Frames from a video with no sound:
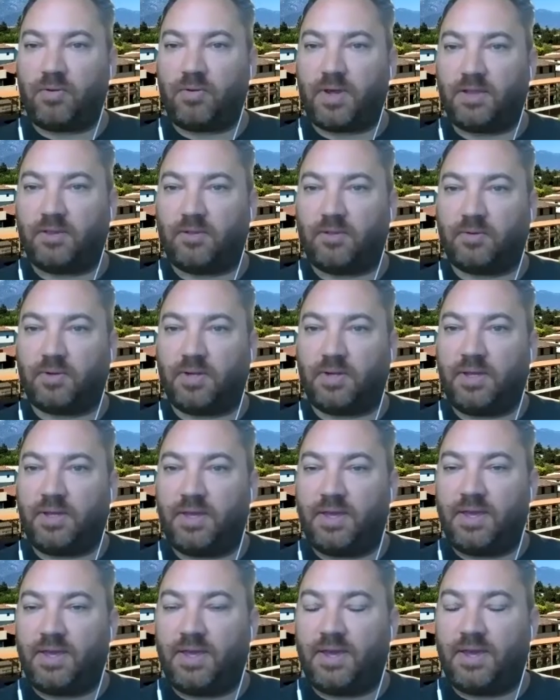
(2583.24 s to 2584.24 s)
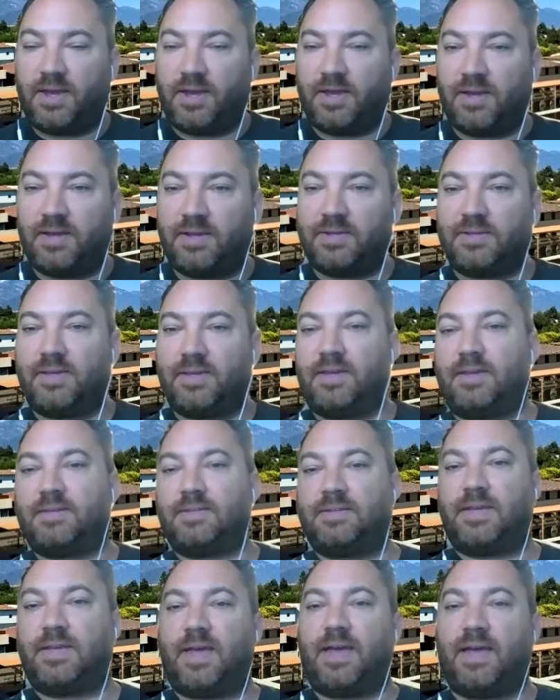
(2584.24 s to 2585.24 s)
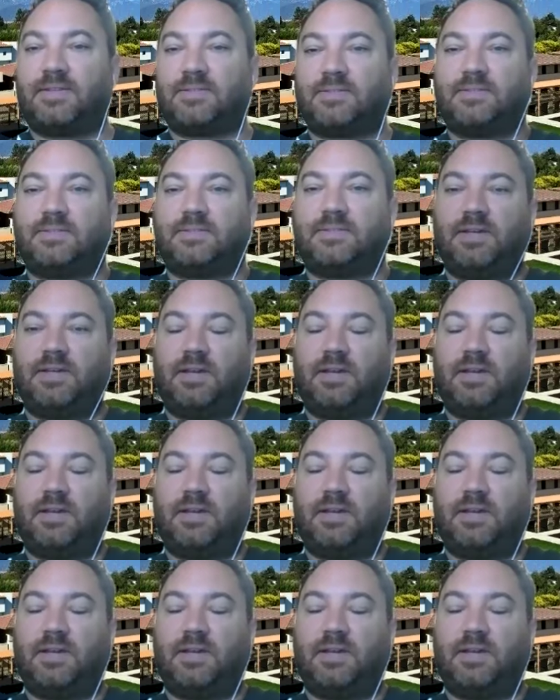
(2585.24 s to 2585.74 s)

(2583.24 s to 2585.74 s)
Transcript: hi Laura, uh, asks,